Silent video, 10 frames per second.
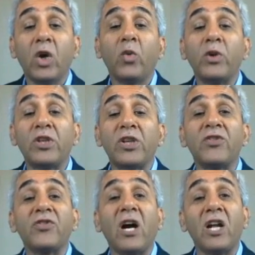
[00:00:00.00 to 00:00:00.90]
which
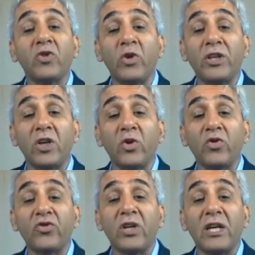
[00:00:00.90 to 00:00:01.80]
is also
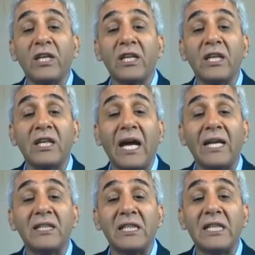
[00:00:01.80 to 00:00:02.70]
introduced in
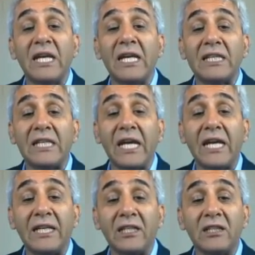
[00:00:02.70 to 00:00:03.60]

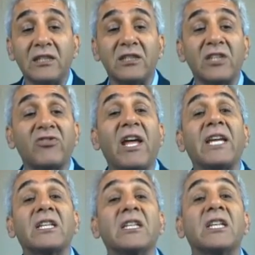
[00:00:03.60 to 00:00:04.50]
1988, just
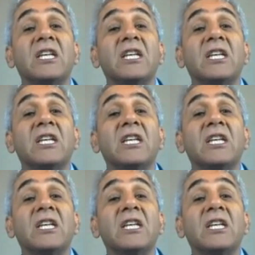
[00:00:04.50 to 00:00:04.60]
like